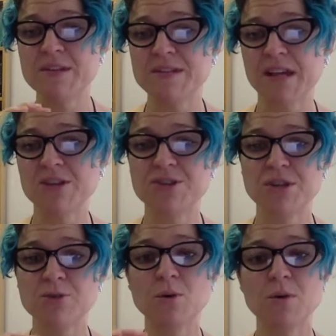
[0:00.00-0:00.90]
a
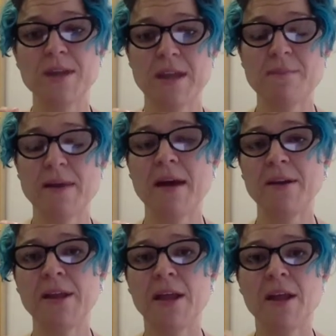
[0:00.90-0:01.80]
section talking
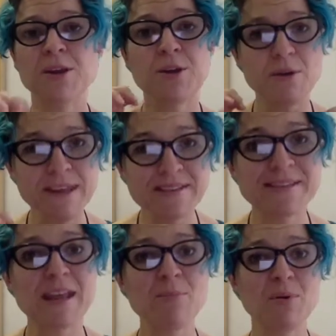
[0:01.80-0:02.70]
about,
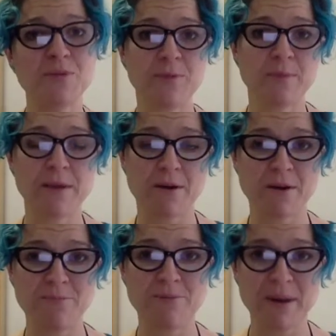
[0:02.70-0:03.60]
examples from their
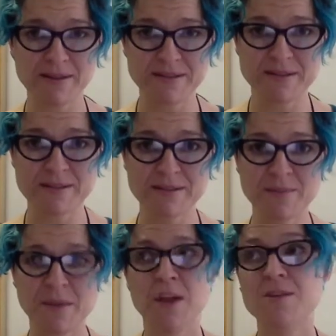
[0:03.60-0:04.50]
own practice.
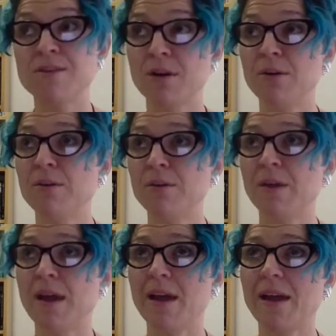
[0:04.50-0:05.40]
So
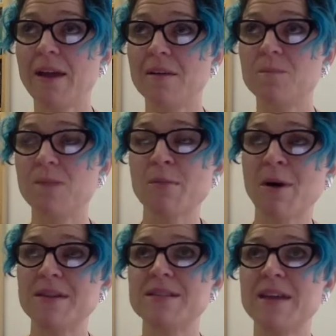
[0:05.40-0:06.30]
you
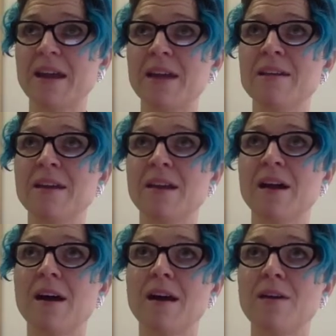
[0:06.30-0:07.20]
might say,
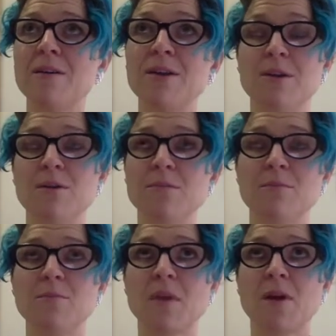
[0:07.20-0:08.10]

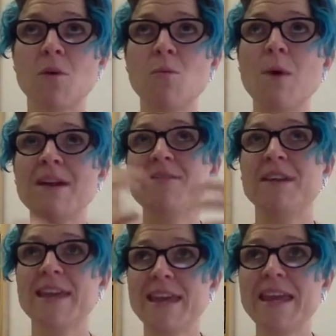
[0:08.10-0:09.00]
one of
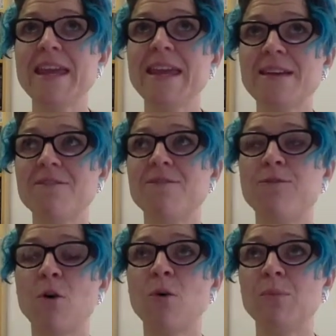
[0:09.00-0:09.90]
the key
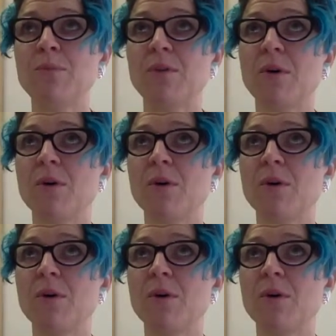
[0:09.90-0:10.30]
elements